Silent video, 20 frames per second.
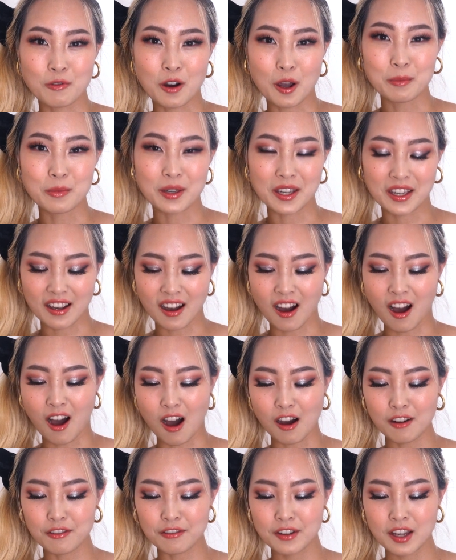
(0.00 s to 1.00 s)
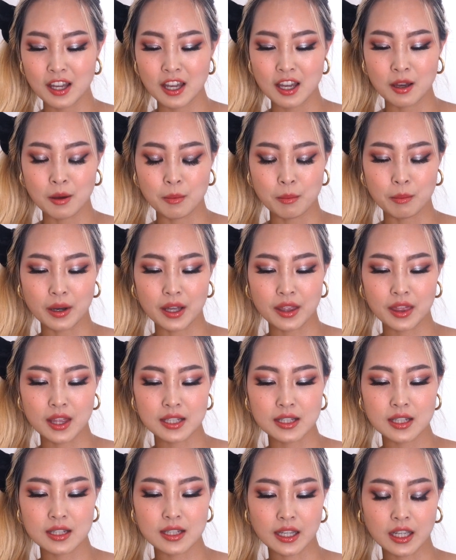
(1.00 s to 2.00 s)
rubbing off, but
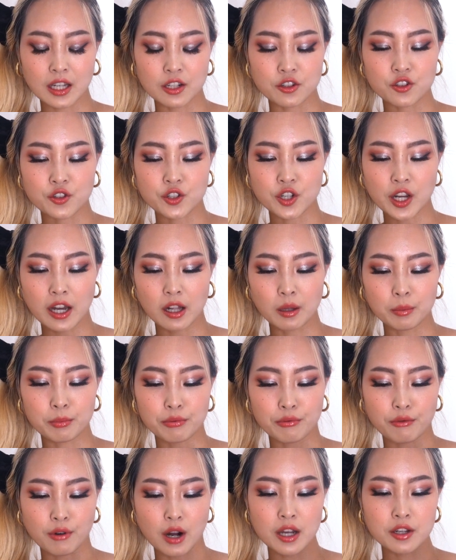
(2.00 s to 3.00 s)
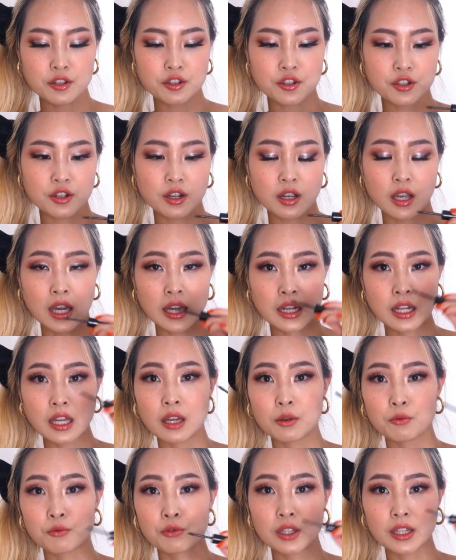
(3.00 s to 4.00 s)
this is like a gel brush, and
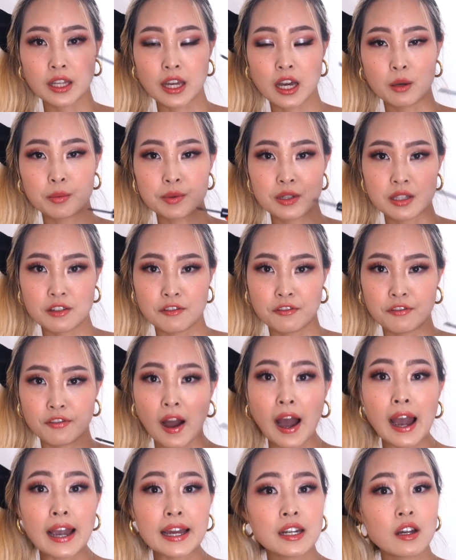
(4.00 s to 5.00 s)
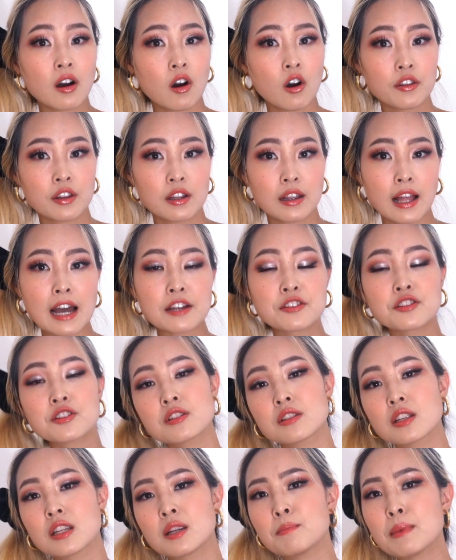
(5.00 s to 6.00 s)
it really helps define all the
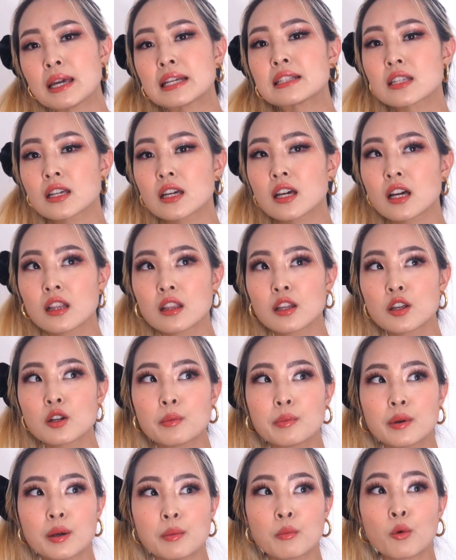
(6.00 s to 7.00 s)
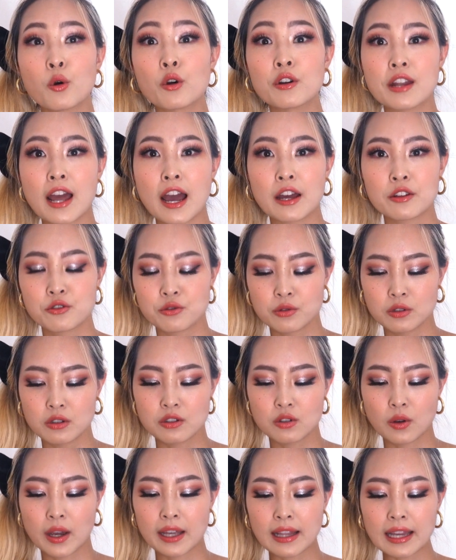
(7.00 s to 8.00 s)
lashes, and it makes it a little bit more natural.
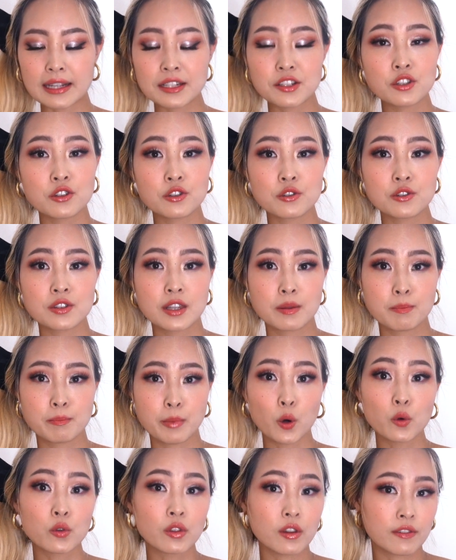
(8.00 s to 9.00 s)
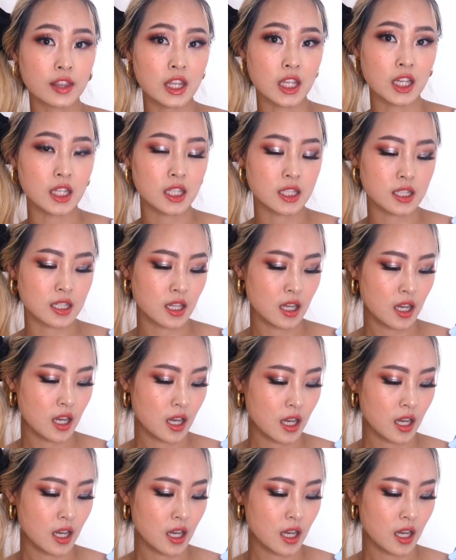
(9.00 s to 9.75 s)
So I like to use both of these